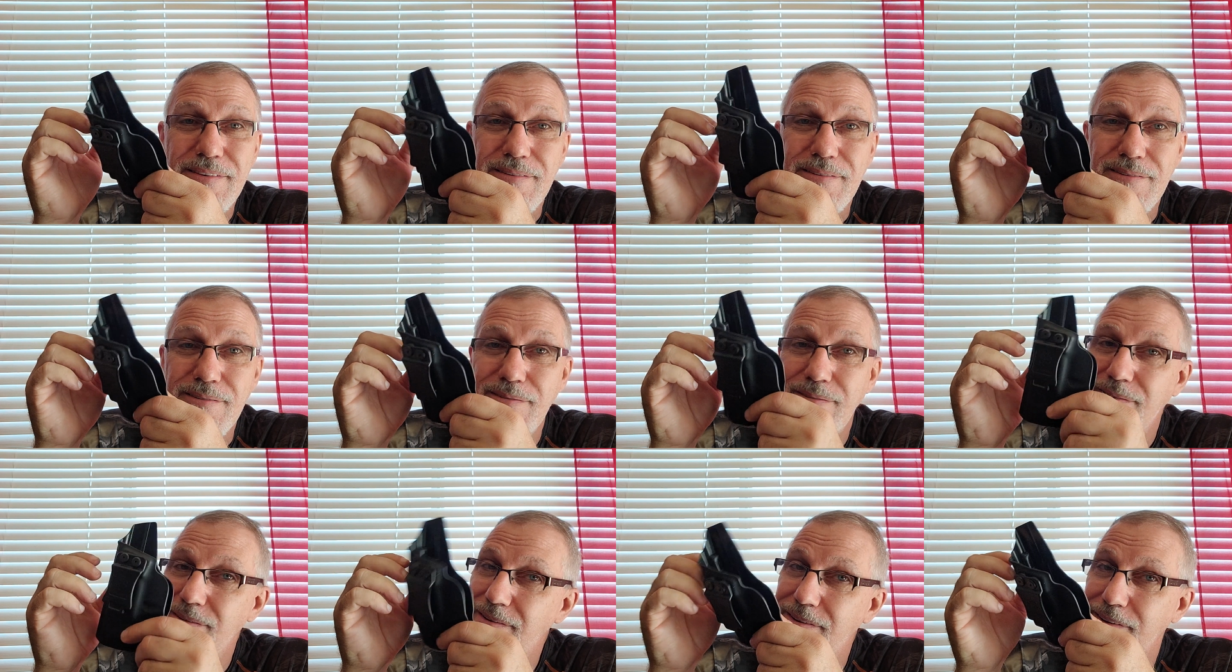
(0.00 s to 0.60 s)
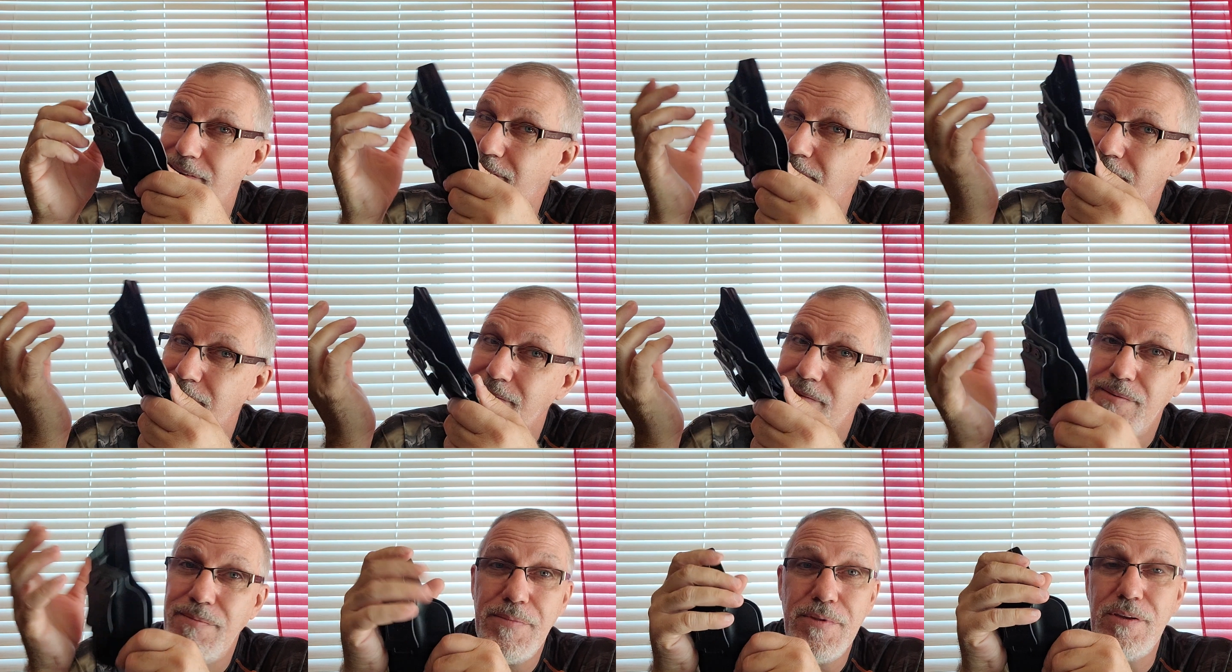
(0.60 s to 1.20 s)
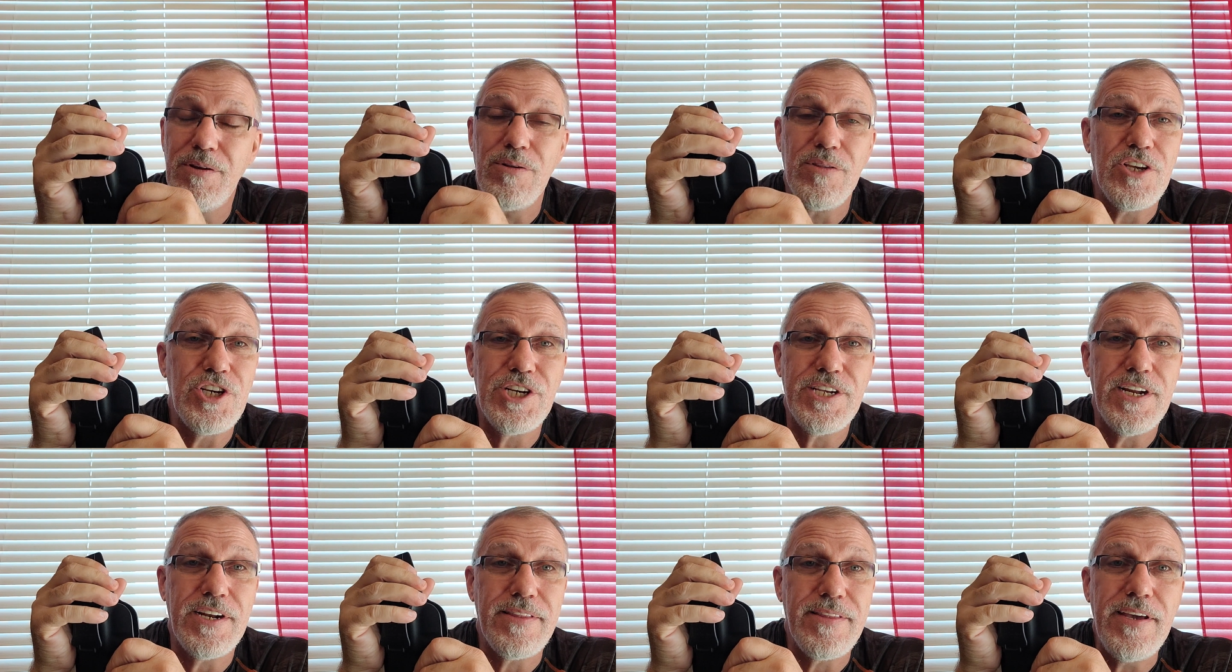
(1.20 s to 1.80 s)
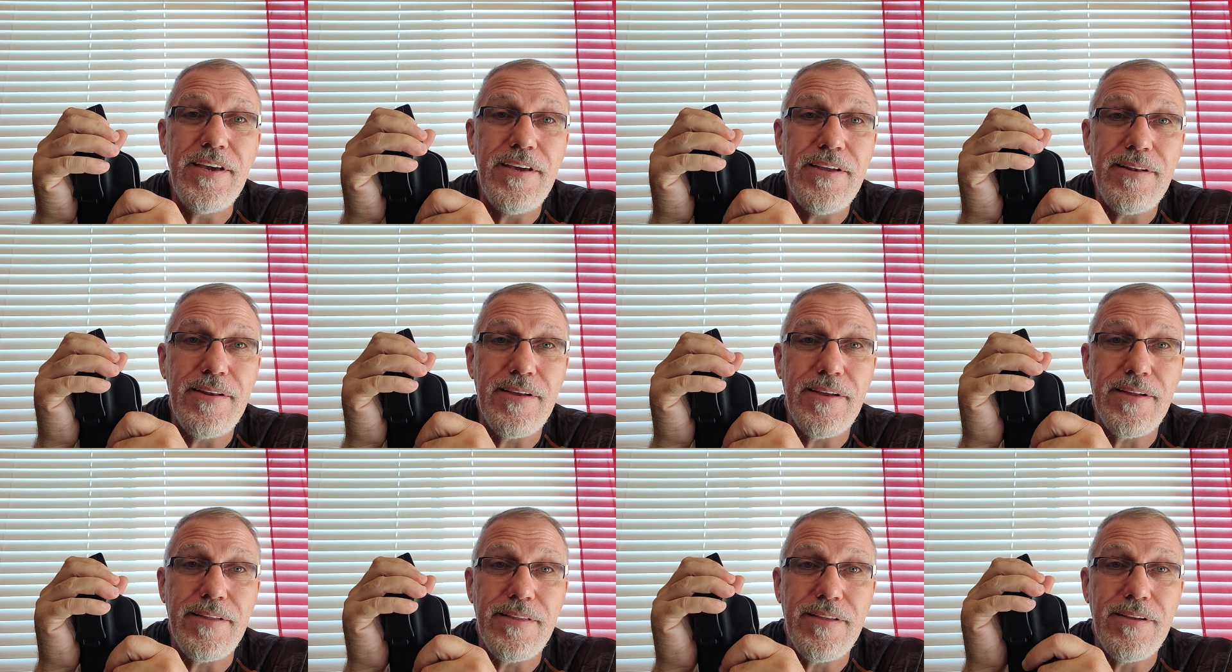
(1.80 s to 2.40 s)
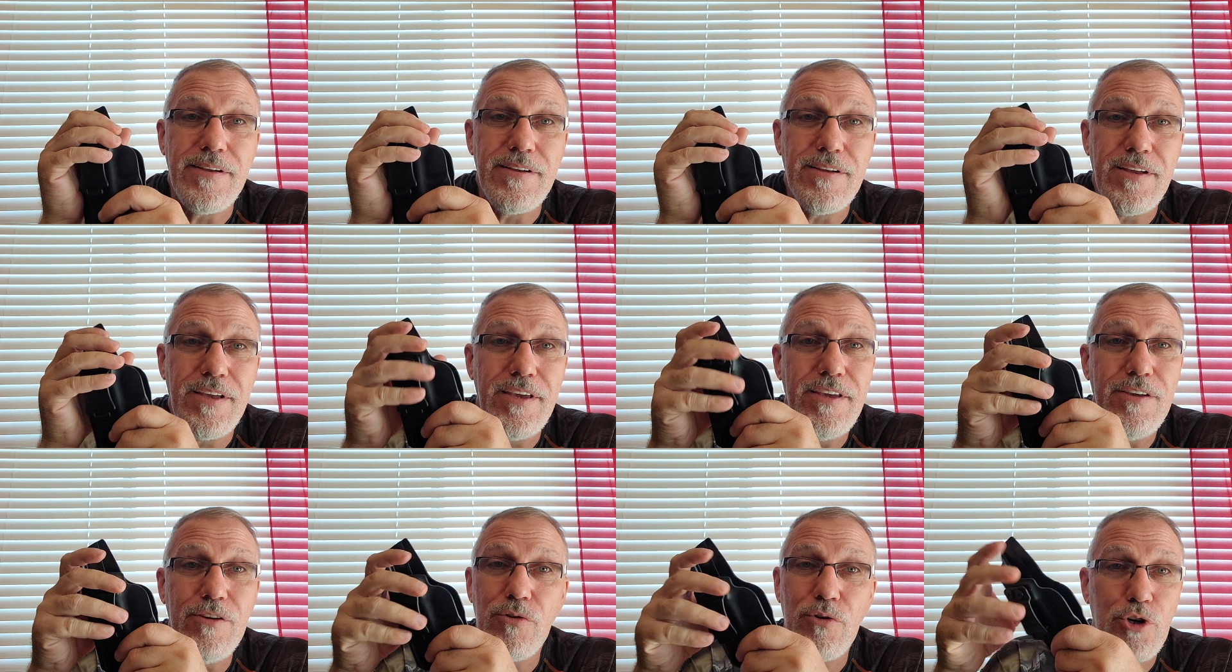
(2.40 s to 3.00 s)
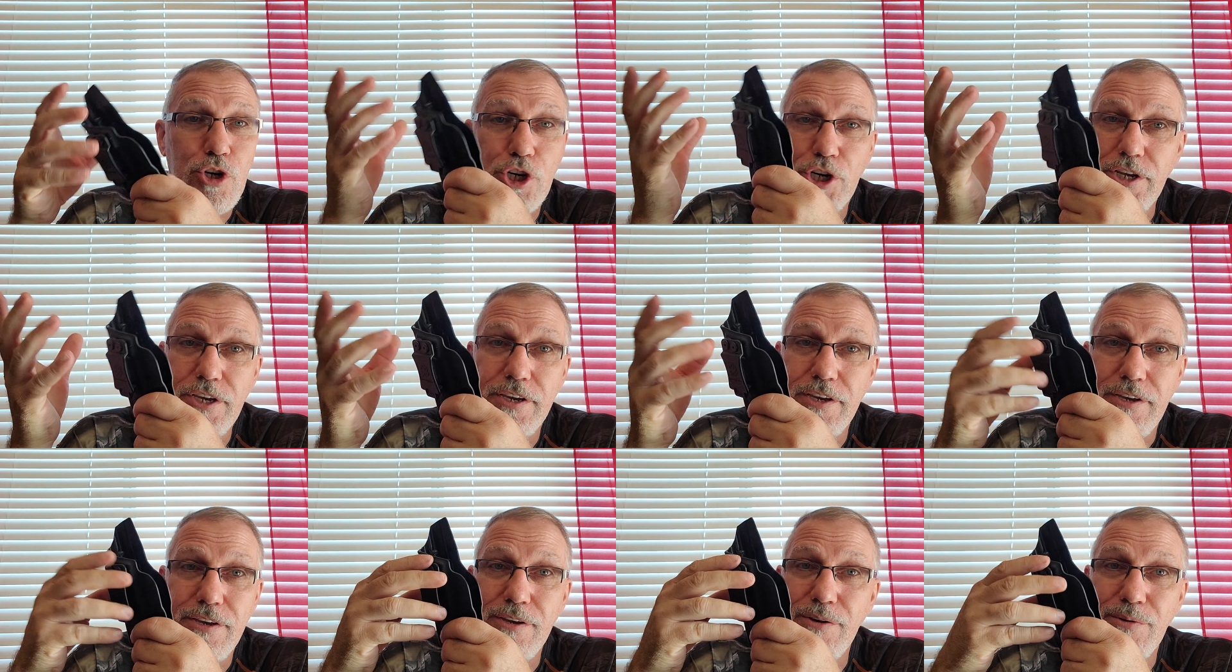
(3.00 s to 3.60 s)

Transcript: unless you got a date and he or she,